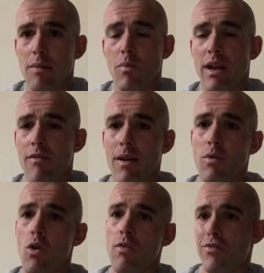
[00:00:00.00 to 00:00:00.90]
But if I'm
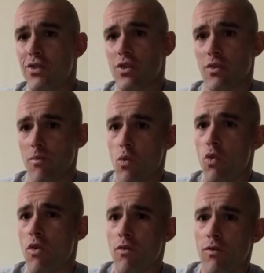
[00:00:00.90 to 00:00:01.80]
going for
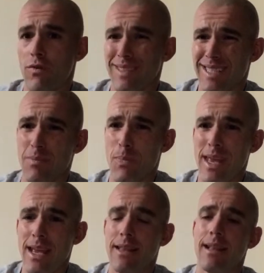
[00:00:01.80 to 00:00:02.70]
more
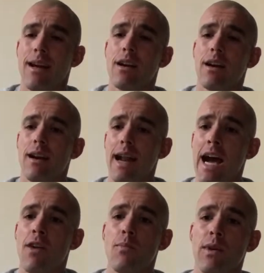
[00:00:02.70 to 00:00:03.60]
speed, then I'll cut it
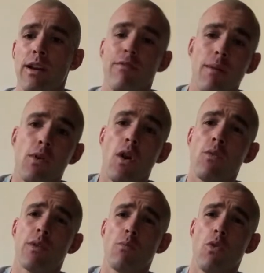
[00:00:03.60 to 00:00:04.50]
out. But if I'm
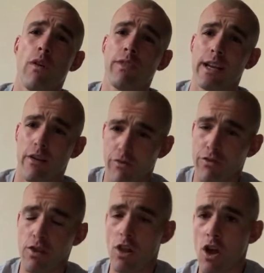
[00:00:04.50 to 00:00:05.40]
going with more of like a
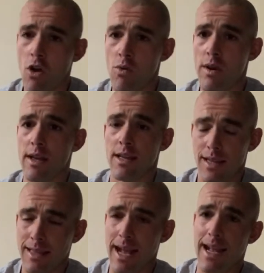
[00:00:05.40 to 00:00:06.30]
flow,
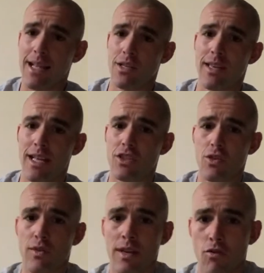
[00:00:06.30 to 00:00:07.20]
then that kind of gets
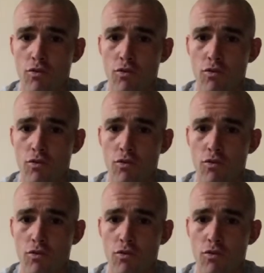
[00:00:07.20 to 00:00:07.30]
you in a